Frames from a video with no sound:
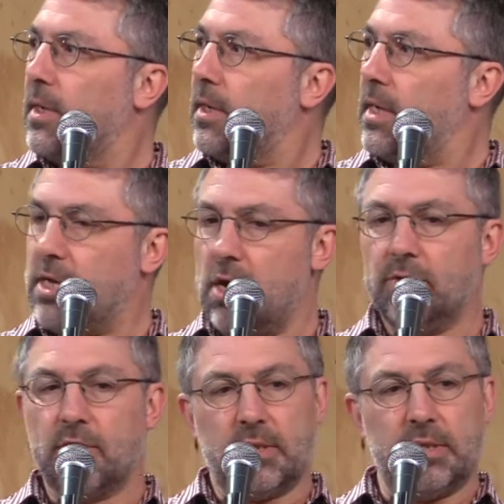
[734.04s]
He
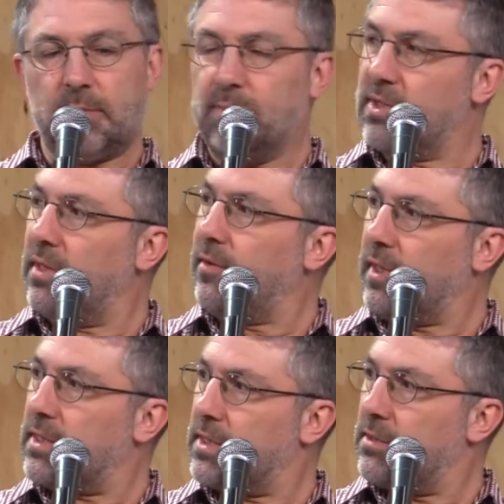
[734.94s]
coaches in
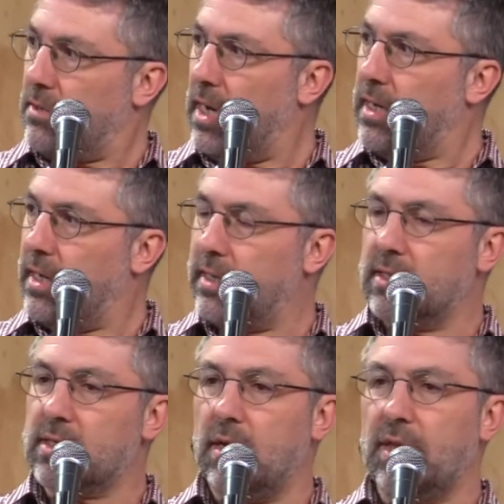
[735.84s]
specifics, right?
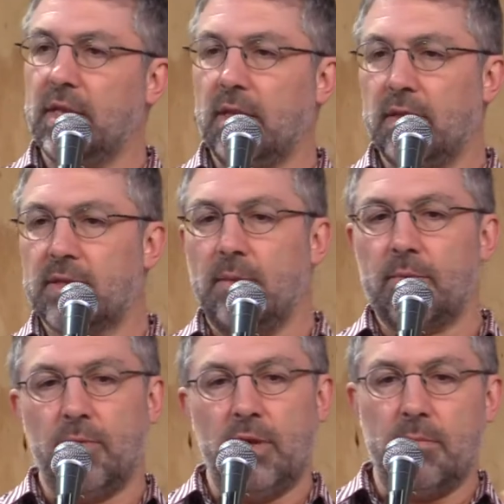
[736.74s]
And so I think that there's
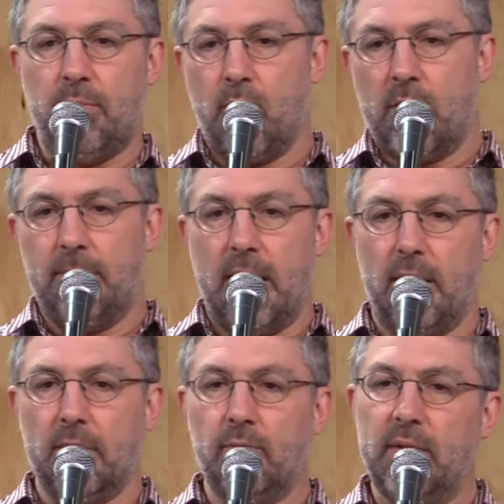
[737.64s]
something really important
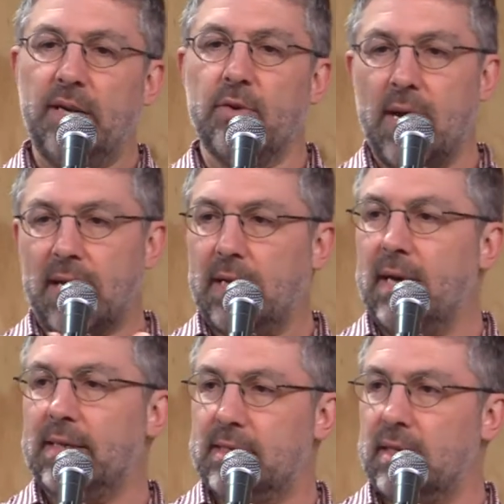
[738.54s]
about, we need to
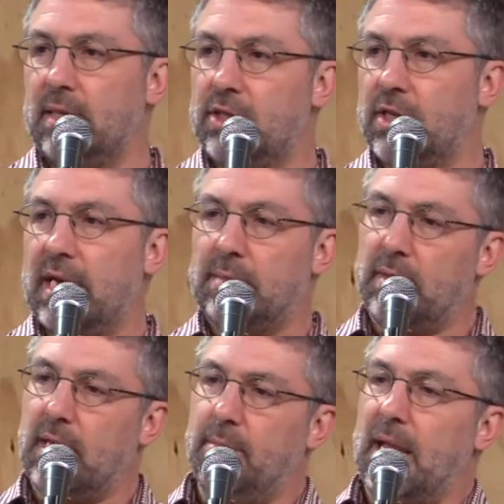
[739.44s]
recognize the cliches, but then be